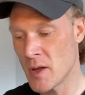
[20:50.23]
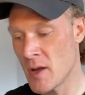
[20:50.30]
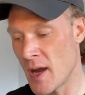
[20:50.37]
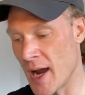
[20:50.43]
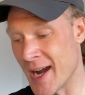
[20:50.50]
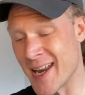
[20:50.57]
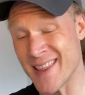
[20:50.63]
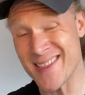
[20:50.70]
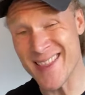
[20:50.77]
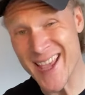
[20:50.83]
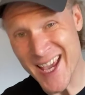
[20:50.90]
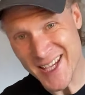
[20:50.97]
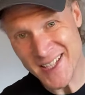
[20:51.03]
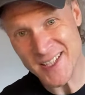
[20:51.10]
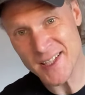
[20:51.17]
And in
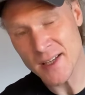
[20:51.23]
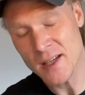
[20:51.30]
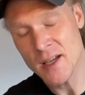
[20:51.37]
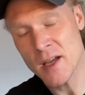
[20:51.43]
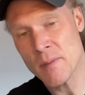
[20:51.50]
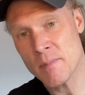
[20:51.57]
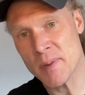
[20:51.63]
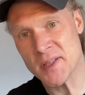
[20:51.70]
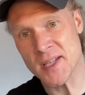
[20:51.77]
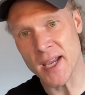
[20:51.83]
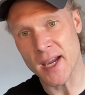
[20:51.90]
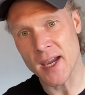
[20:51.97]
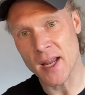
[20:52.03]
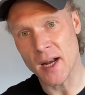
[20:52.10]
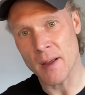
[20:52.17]
this
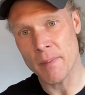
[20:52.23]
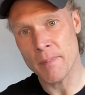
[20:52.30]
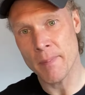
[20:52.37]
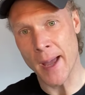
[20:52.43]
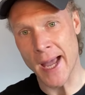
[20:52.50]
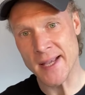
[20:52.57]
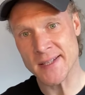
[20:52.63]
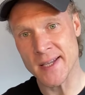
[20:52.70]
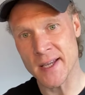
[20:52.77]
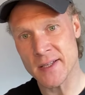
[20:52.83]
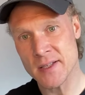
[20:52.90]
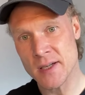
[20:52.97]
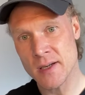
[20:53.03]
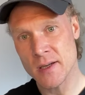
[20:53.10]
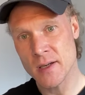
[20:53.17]
particular
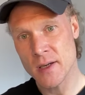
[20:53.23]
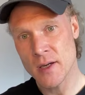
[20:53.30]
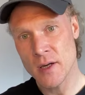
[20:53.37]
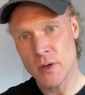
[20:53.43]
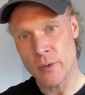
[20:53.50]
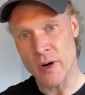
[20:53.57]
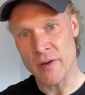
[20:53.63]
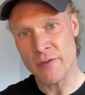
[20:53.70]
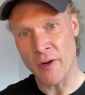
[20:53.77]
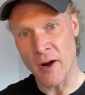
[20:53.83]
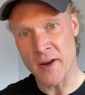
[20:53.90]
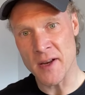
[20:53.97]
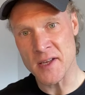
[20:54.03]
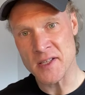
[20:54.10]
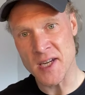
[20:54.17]
passage, we
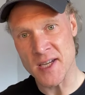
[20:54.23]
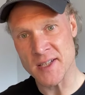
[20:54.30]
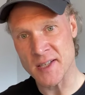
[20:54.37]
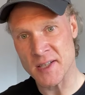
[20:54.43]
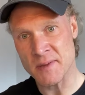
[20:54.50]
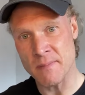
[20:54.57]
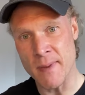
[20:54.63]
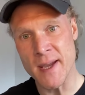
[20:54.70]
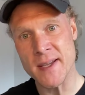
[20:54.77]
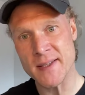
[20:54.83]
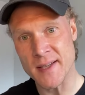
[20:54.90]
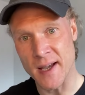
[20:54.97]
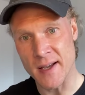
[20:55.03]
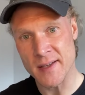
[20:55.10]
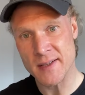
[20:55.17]
find that Jesus
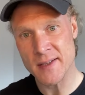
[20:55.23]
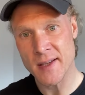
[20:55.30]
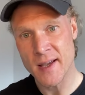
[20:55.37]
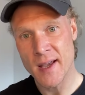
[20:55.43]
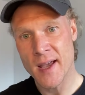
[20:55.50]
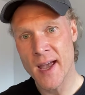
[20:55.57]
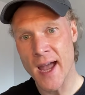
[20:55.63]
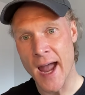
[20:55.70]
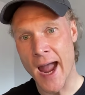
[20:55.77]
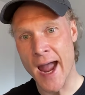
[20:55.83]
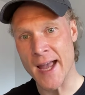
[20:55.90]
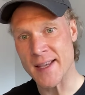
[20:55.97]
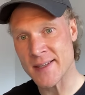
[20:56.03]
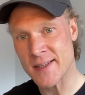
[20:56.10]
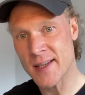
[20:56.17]
meets us
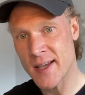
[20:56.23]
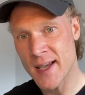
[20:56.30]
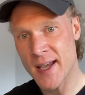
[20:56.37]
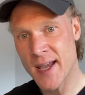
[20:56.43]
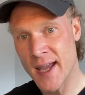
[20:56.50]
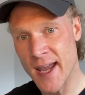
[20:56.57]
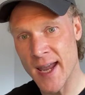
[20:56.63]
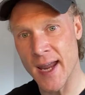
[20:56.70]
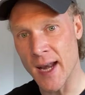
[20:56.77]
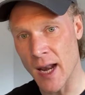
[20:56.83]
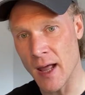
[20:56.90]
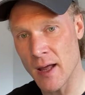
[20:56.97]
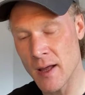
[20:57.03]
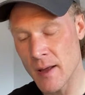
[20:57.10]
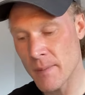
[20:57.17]
as
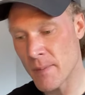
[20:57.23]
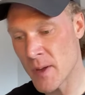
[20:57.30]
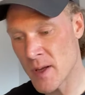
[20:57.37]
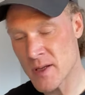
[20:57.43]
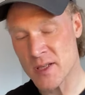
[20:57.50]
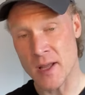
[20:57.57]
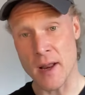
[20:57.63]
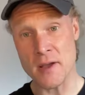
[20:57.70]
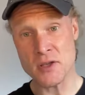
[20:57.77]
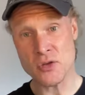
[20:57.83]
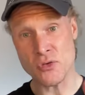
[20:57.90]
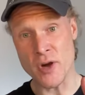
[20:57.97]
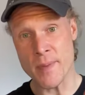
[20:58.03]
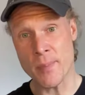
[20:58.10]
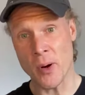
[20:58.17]
healer. So those
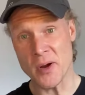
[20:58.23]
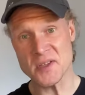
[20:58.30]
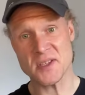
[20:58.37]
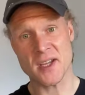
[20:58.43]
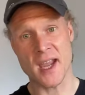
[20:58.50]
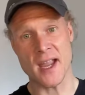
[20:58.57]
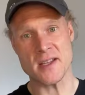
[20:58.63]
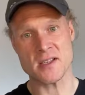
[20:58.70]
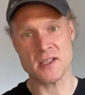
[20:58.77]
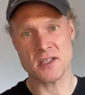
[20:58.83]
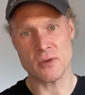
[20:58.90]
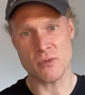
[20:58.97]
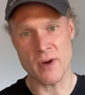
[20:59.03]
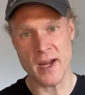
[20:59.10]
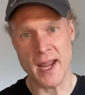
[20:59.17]
3 points again, just
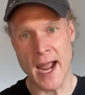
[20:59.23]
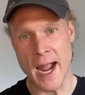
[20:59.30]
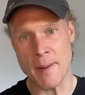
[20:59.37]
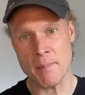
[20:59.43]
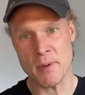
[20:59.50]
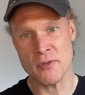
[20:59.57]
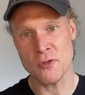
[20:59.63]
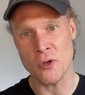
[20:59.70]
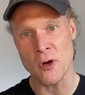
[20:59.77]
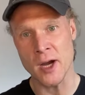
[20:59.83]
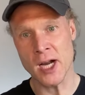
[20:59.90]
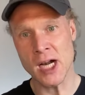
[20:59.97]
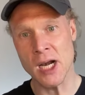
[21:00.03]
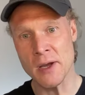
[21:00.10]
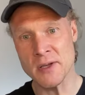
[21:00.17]
to recap before I
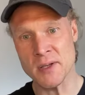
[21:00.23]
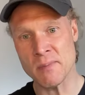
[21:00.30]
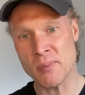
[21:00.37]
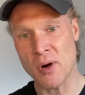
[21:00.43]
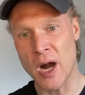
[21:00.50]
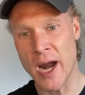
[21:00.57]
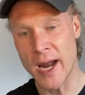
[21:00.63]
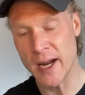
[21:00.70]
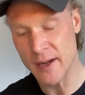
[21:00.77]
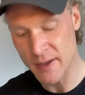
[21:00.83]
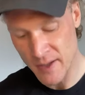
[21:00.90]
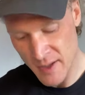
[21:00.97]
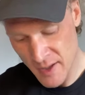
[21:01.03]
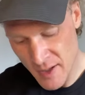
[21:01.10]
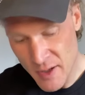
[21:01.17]
close and pray.
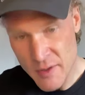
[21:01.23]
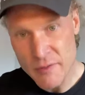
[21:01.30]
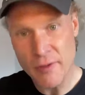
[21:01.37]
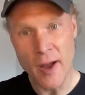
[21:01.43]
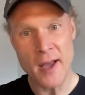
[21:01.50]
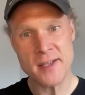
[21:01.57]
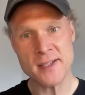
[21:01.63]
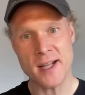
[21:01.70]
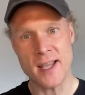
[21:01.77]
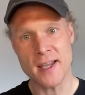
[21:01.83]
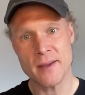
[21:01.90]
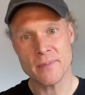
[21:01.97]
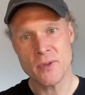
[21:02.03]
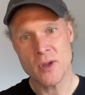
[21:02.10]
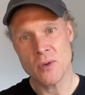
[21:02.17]

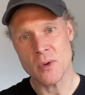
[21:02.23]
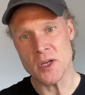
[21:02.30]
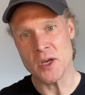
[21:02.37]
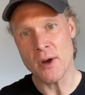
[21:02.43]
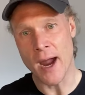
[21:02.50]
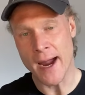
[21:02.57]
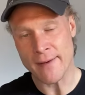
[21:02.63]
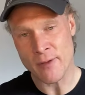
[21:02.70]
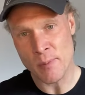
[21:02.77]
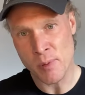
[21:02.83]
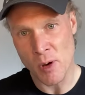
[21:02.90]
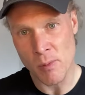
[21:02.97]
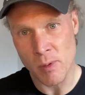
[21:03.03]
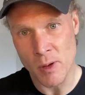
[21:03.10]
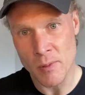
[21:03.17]
Firstly, when you have a
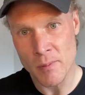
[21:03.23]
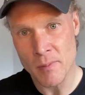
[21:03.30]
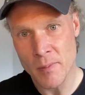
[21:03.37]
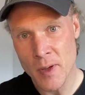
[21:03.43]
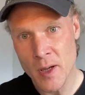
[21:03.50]
problem,